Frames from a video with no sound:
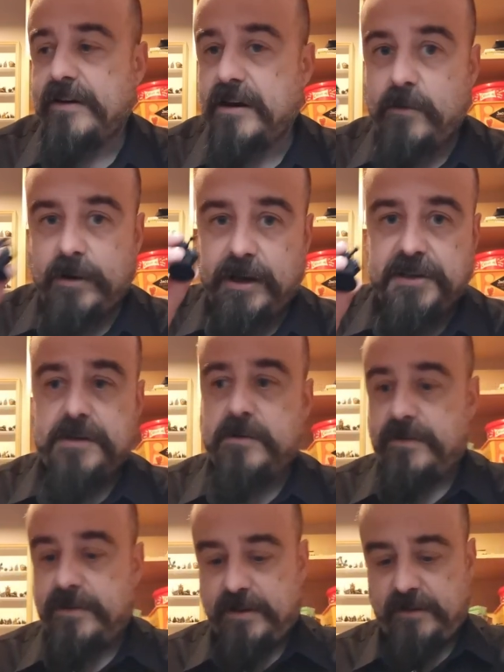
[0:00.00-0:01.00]
I don't know what I'm going to
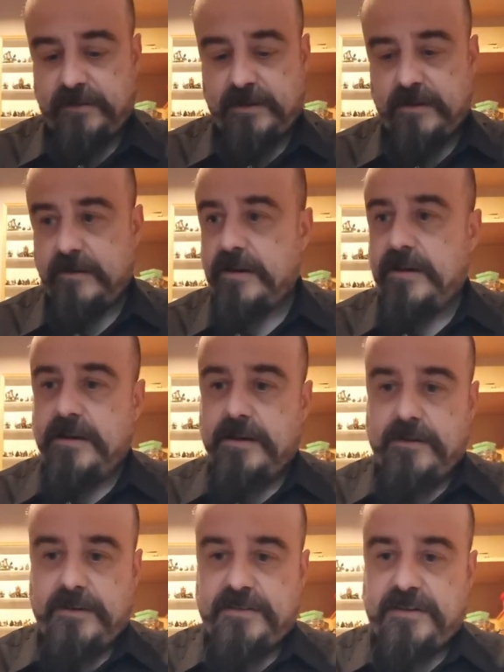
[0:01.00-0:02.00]
do with these. So
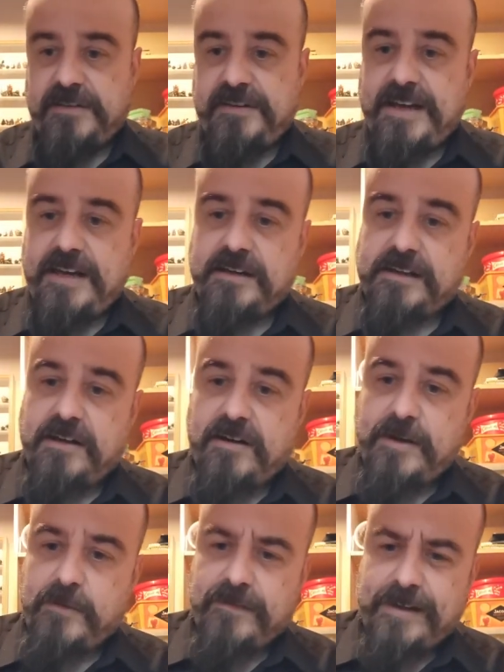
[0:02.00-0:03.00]
that's a standard
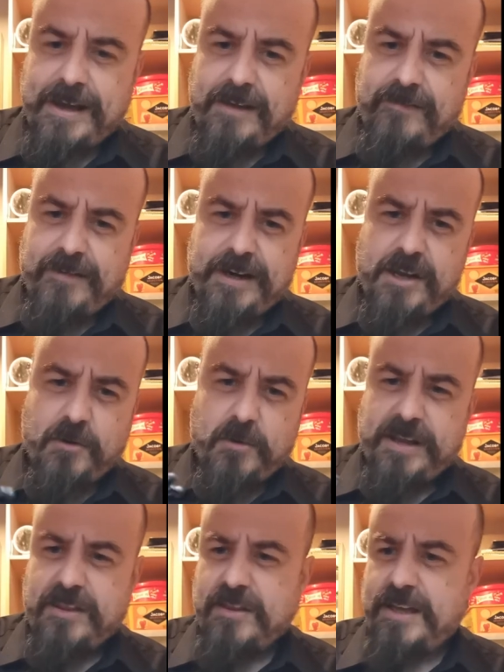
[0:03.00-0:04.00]
guy with a funny
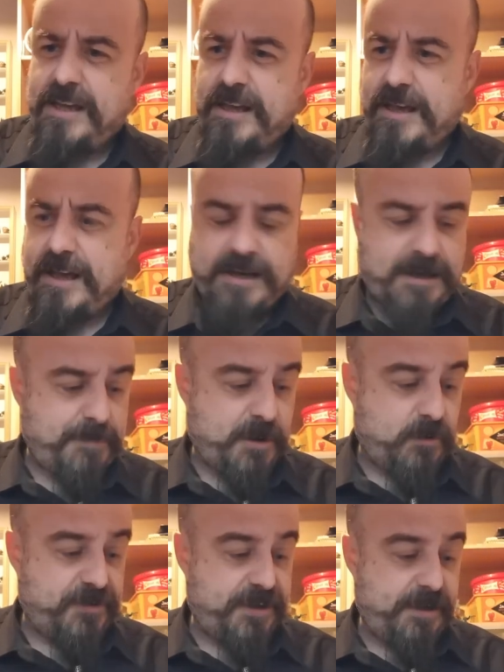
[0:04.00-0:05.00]
horny thing and a
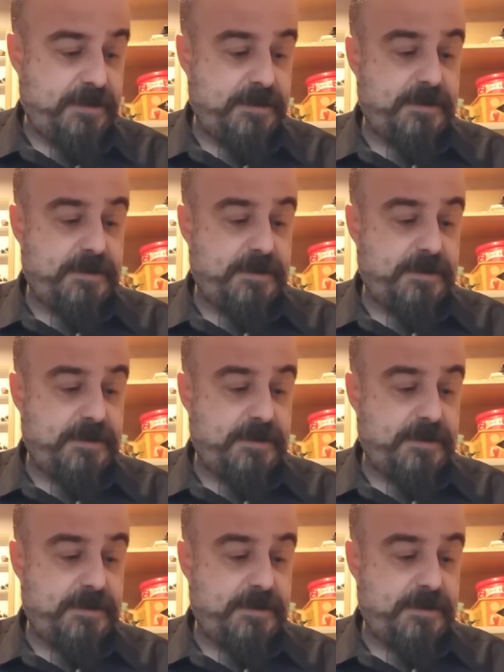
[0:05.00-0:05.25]
bolter.